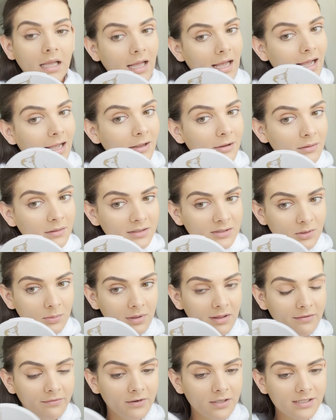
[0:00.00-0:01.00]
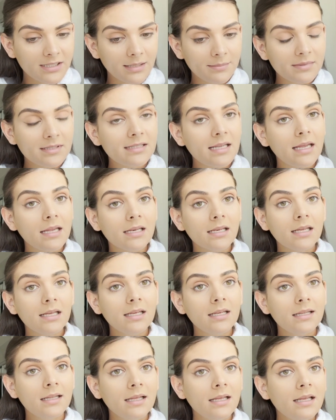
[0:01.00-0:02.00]
this will be the first time saying it,
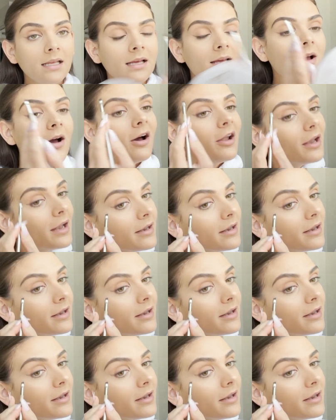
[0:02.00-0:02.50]
on